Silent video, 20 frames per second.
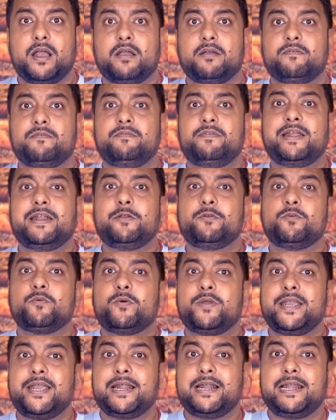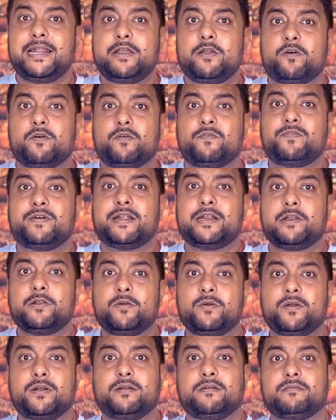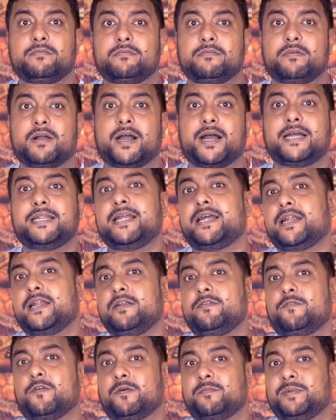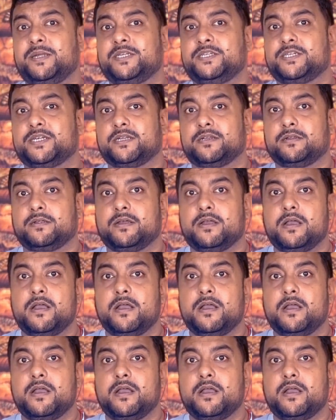We knowingly overlook other information.